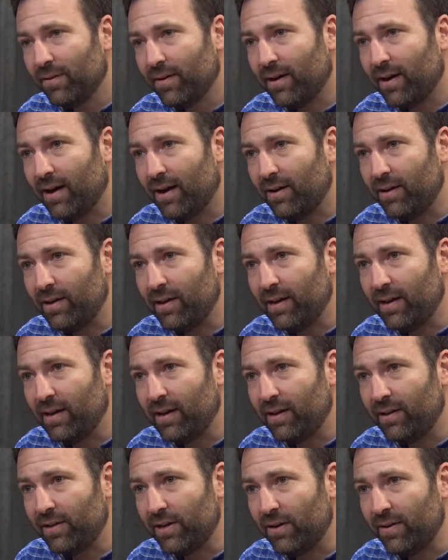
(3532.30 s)
uh,
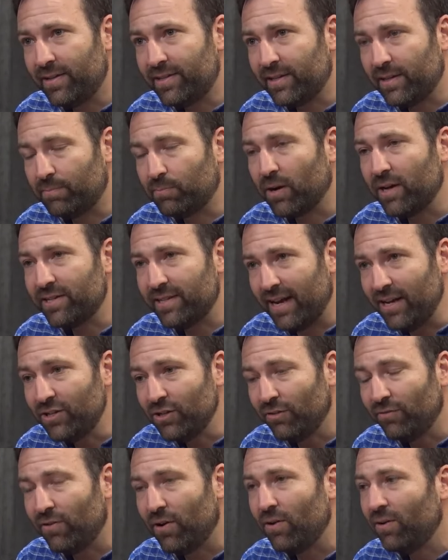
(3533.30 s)
you know, its
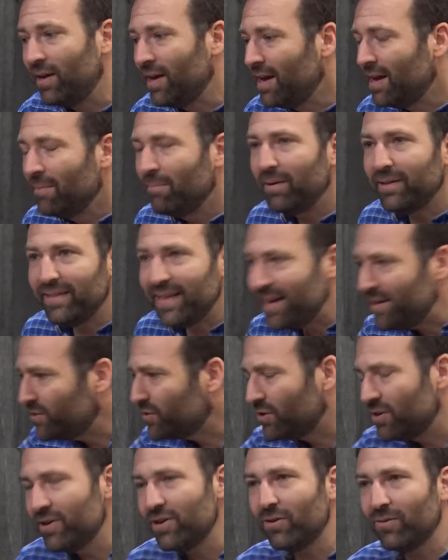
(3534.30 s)
presidential vote, but then
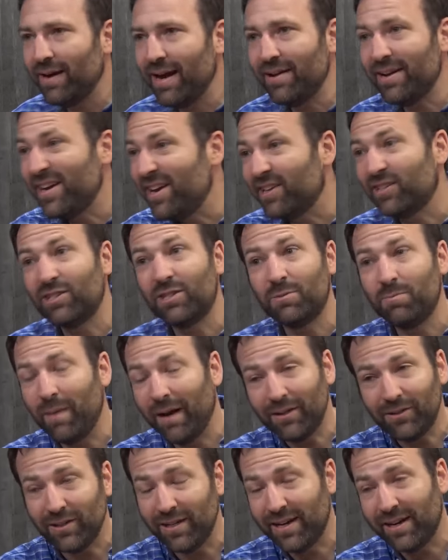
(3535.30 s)
turned around in a
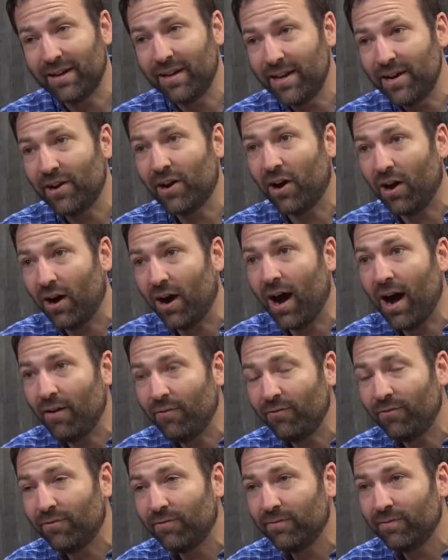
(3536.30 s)
special, in, a, in an
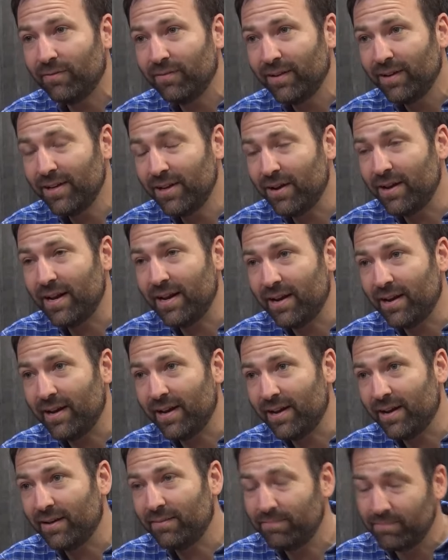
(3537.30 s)
off, you know, in a,
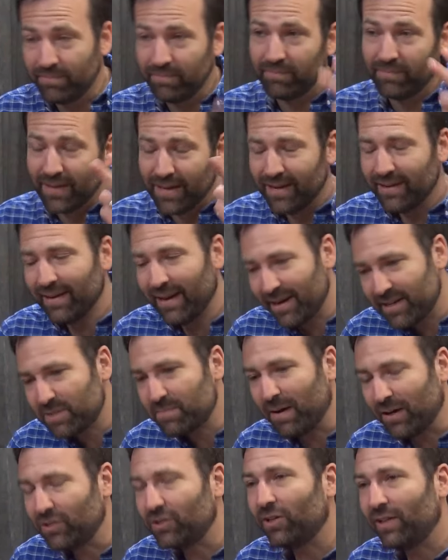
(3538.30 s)
in a not a
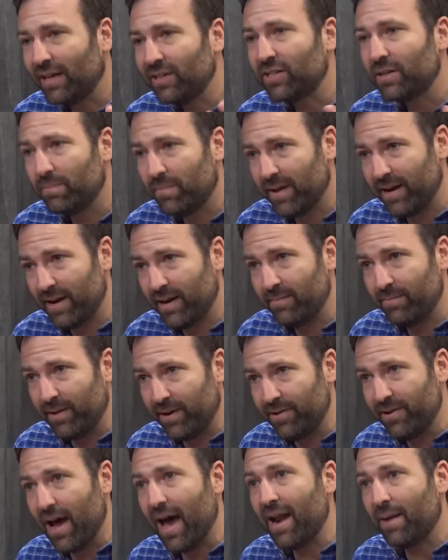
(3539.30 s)
special election, but a,
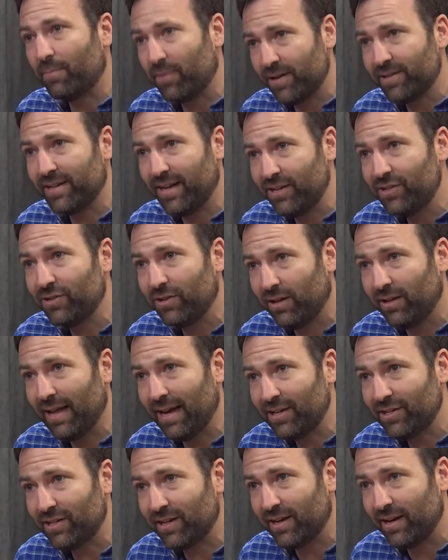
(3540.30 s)
but not a presidential
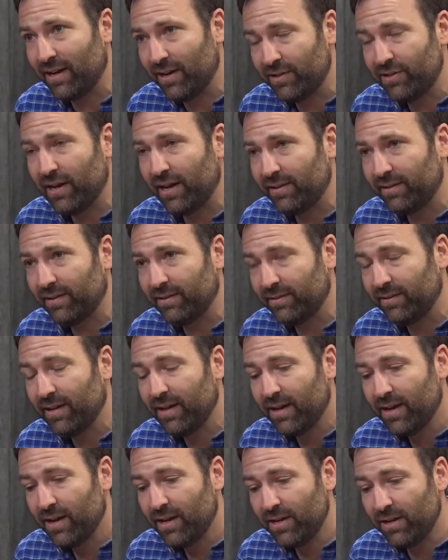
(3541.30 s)
election, and a, a,
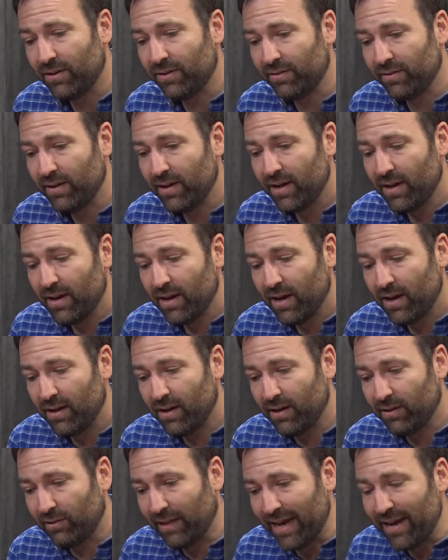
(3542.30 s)
you know,
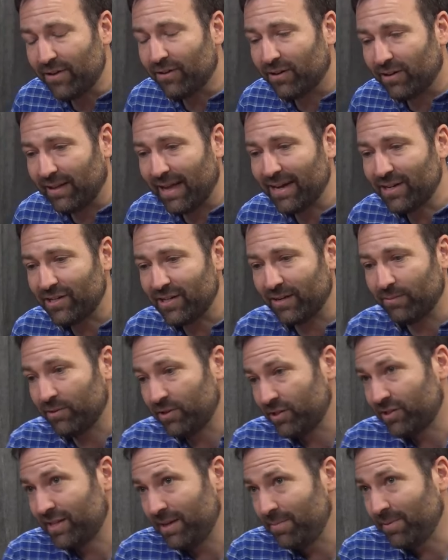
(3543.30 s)
a, later election, which
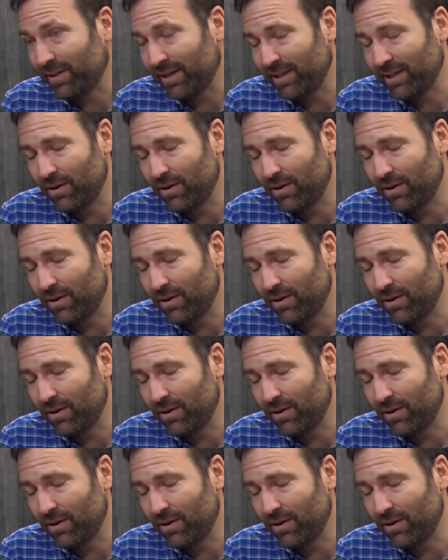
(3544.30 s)
is typically a